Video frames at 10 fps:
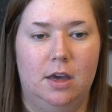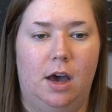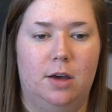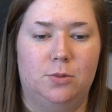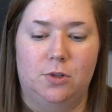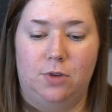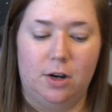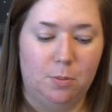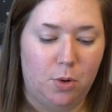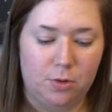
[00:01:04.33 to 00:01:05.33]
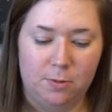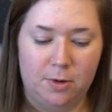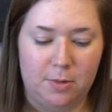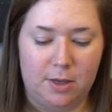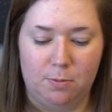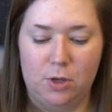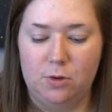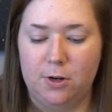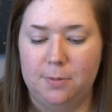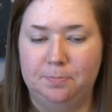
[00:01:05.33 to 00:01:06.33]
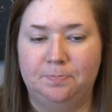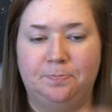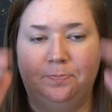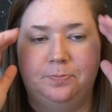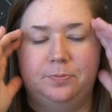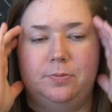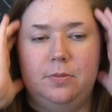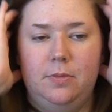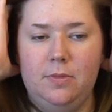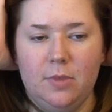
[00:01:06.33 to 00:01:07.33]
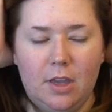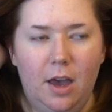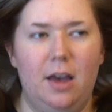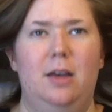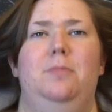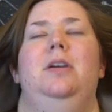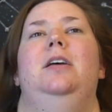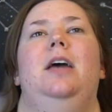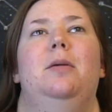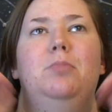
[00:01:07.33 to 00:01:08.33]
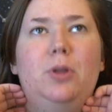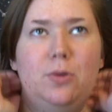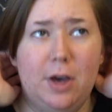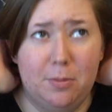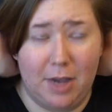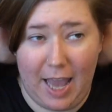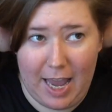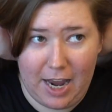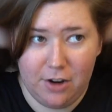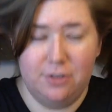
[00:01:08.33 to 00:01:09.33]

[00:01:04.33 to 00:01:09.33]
So I've got them pulled up on my computer. I blew out my hair